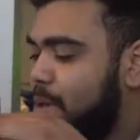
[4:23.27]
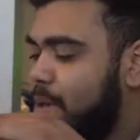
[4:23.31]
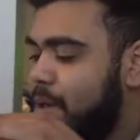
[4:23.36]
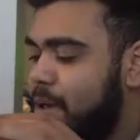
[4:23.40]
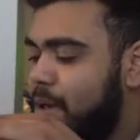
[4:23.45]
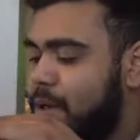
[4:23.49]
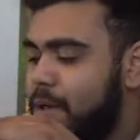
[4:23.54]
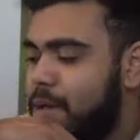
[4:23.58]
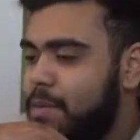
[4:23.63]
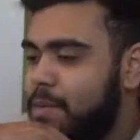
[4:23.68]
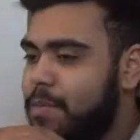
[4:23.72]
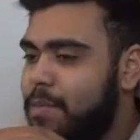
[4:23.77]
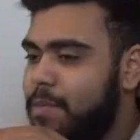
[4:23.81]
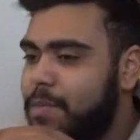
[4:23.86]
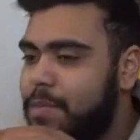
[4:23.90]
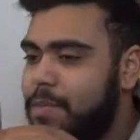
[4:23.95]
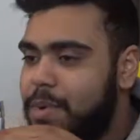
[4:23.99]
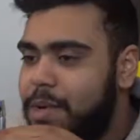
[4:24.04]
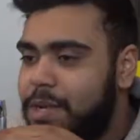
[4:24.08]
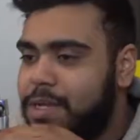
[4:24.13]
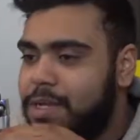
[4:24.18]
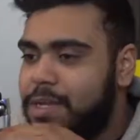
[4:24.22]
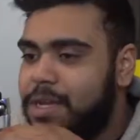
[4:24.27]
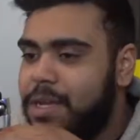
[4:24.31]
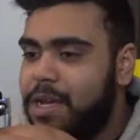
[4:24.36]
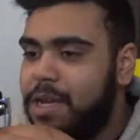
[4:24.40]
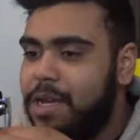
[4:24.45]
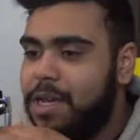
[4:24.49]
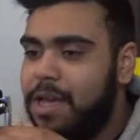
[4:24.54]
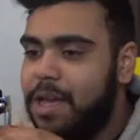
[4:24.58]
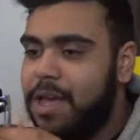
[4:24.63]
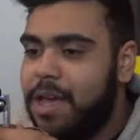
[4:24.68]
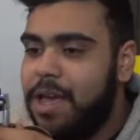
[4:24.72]
Yeah. But,
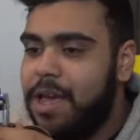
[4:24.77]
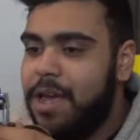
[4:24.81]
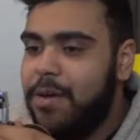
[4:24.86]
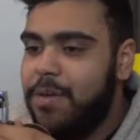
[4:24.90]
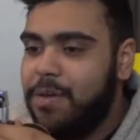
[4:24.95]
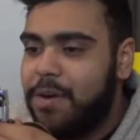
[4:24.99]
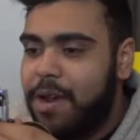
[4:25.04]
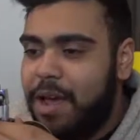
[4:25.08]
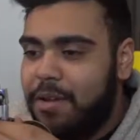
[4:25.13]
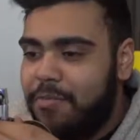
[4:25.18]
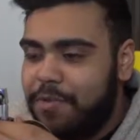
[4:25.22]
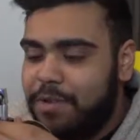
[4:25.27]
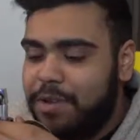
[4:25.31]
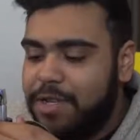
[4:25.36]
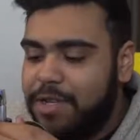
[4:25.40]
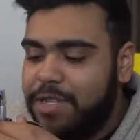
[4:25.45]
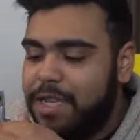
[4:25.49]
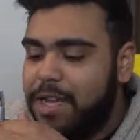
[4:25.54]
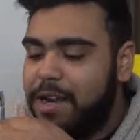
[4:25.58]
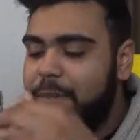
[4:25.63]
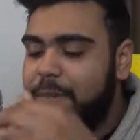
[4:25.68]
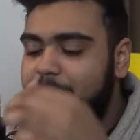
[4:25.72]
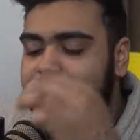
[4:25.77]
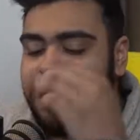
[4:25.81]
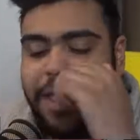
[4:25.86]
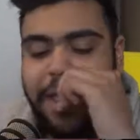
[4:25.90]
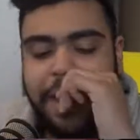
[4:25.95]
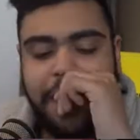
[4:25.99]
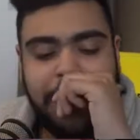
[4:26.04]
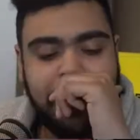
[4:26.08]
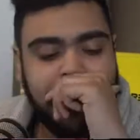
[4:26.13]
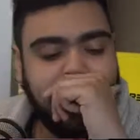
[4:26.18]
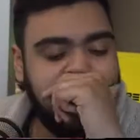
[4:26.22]
not fully set up
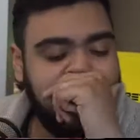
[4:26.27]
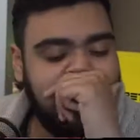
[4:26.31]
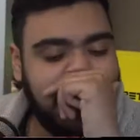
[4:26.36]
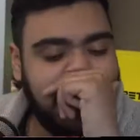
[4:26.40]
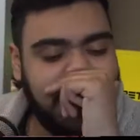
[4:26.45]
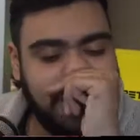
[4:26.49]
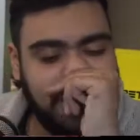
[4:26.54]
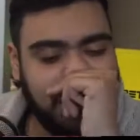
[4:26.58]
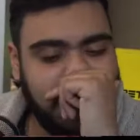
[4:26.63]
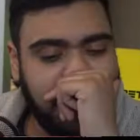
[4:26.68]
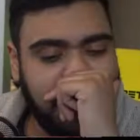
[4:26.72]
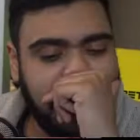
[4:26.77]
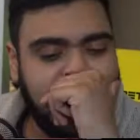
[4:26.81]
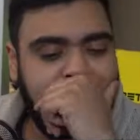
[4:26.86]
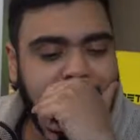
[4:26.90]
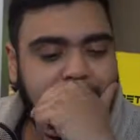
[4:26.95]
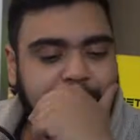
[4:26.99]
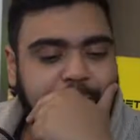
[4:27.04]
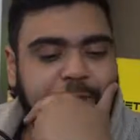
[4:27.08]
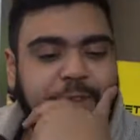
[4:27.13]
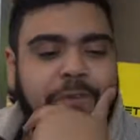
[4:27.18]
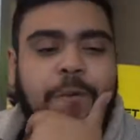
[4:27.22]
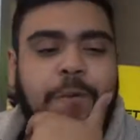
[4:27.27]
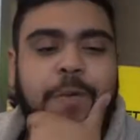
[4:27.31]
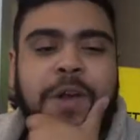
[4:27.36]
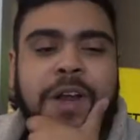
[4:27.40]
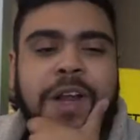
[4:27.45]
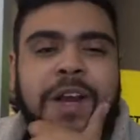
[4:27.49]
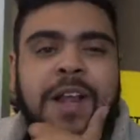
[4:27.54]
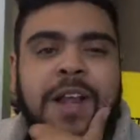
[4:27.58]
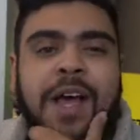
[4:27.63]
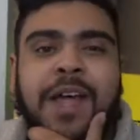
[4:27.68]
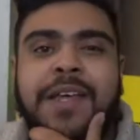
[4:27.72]
yet, but we're still
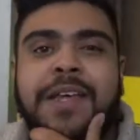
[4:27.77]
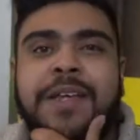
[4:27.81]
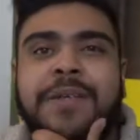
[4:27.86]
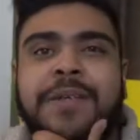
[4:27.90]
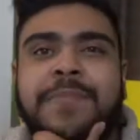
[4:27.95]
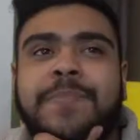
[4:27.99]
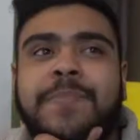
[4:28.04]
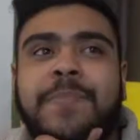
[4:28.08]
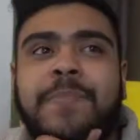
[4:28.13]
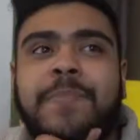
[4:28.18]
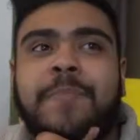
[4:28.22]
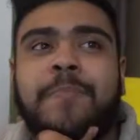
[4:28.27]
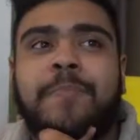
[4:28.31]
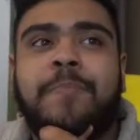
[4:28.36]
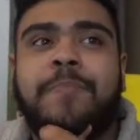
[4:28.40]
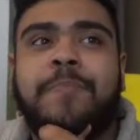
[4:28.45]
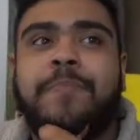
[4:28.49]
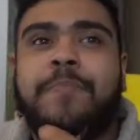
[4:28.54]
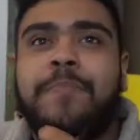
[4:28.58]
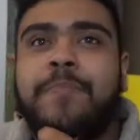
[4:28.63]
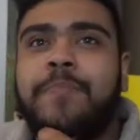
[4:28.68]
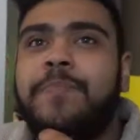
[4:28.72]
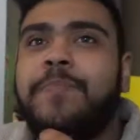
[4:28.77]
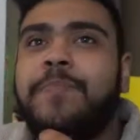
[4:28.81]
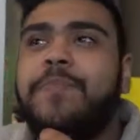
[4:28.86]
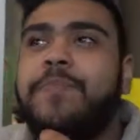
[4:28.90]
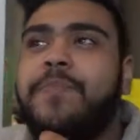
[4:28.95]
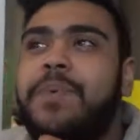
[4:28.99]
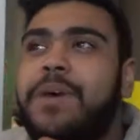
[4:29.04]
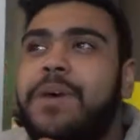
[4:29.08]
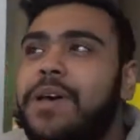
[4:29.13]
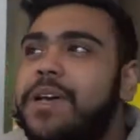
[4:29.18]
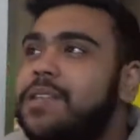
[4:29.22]
working on it.
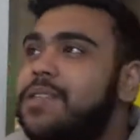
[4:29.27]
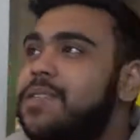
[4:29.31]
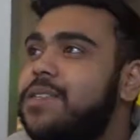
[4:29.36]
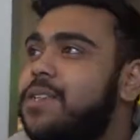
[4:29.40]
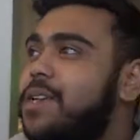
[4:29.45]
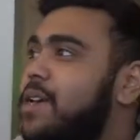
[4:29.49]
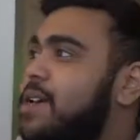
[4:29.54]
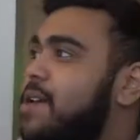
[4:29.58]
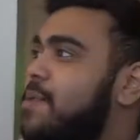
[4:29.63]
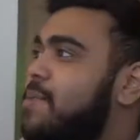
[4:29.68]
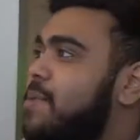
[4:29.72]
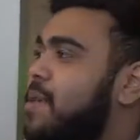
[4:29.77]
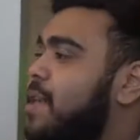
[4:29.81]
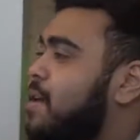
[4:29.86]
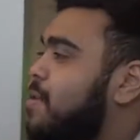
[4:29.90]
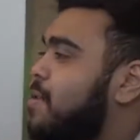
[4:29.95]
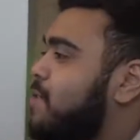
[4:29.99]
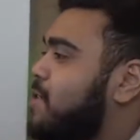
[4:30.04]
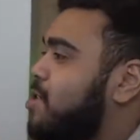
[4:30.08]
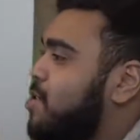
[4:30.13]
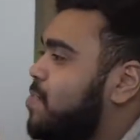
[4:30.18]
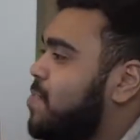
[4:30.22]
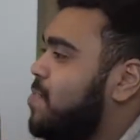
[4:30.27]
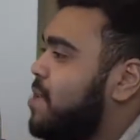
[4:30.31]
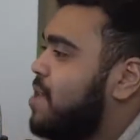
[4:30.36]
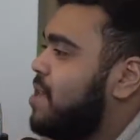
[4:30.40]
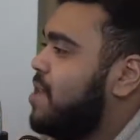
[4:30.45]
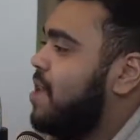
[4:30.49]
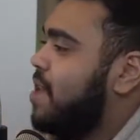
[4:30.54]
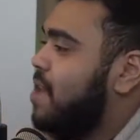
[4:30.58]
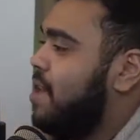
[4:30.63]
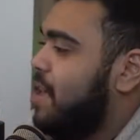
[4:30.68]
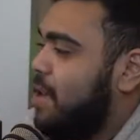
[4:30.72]
But, cool. we
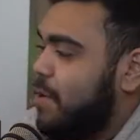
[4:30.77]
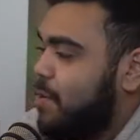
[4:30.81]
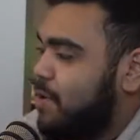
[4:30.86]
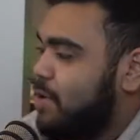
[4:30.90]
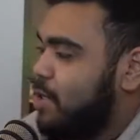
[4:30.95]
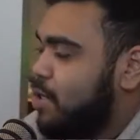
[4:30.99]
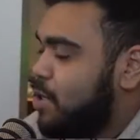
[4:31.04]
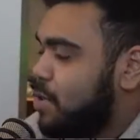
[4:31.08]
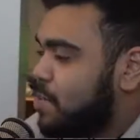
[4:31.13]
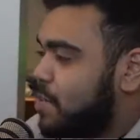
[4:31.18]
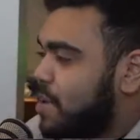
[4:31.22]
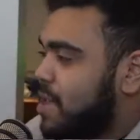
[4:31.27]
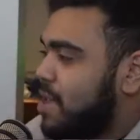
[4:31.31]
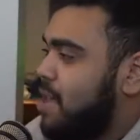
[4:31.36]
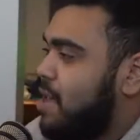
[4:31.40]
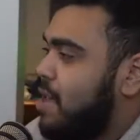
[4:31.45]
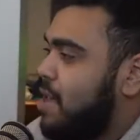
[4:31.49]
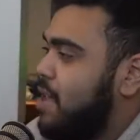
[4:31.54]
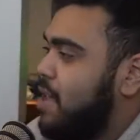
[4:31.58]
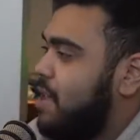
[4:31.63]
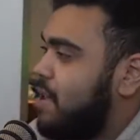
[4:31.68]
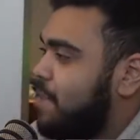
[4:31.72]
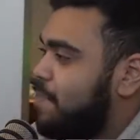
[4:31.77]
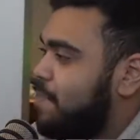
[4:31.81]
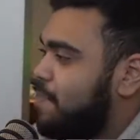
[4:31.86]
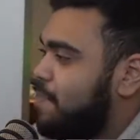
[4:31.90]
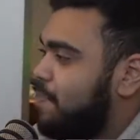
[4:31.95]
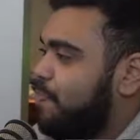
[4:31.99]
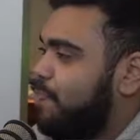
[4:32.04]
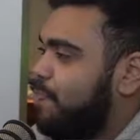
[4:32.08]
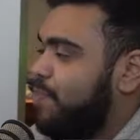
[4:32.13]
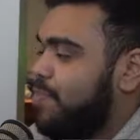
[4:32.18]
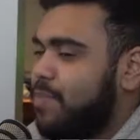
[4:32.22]
should be
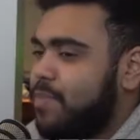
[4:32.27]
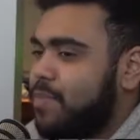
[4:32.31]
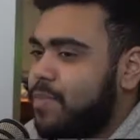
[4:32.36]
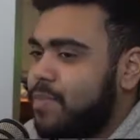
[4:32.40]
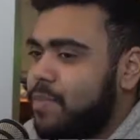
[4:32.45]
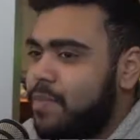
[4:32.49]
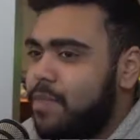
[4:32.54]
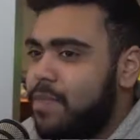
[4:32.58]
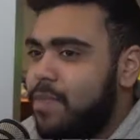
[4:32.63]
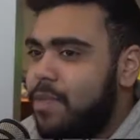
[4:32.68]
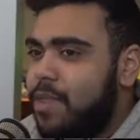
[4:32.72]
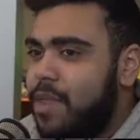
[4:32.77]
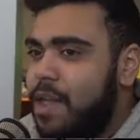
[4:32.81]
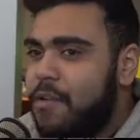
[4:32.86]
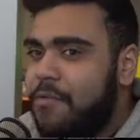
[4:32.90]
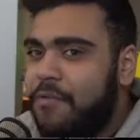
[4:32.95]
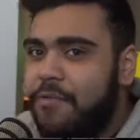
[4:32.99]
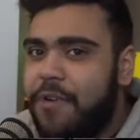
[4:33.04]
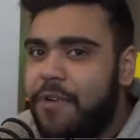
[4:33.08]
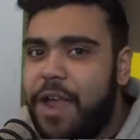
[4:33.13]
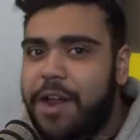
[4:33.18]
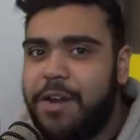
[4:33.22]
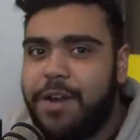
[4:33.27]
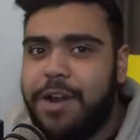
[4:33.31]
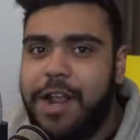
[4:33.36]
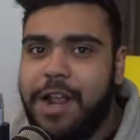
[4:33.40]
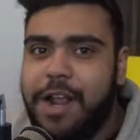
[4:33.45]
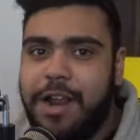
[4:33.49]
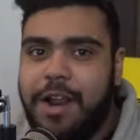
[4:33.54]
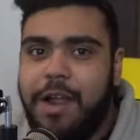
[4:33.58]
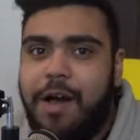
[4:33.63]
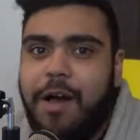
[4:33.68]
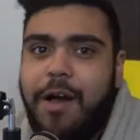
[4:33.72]
firing
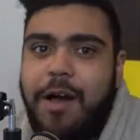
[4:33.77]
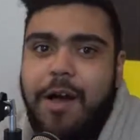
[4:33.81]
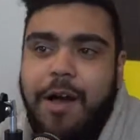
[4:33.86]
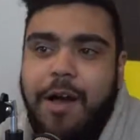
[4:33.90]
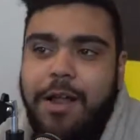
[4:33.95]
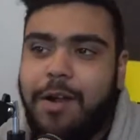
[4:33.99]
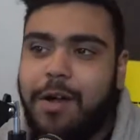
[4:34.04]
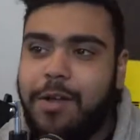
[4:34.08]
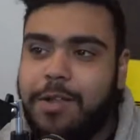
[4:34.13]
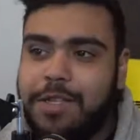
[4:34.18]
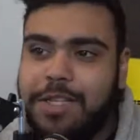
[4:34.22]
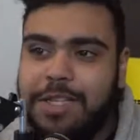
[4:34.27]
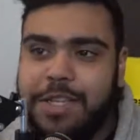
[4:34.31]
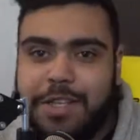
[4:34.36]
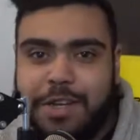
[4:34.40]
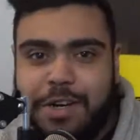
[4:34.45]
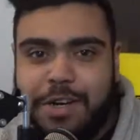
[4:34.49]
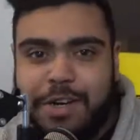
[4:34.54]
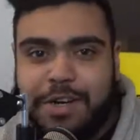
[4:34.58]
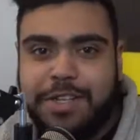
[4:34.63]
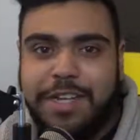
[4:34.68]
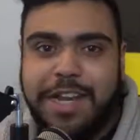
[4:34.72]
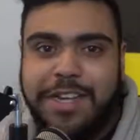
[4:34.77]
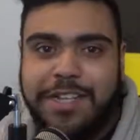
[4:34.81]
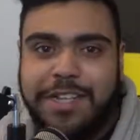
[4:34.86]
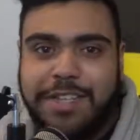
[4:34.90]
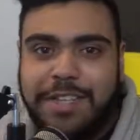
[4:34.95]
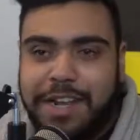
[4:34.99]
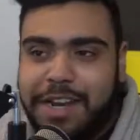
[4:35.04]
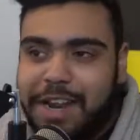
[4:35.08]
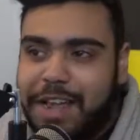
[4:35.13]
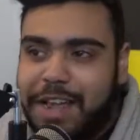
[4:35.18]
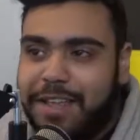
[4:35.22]
on all cylinders next
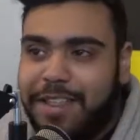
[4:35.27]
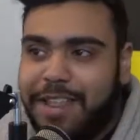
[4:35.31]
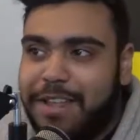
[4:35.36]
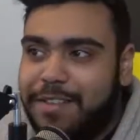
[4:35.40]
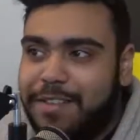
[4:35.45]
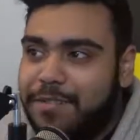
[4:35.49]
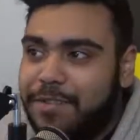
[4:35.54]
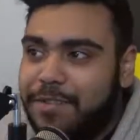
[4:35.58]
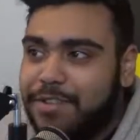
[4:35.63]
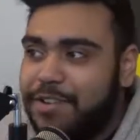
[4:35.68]
Sunday. That's for sure.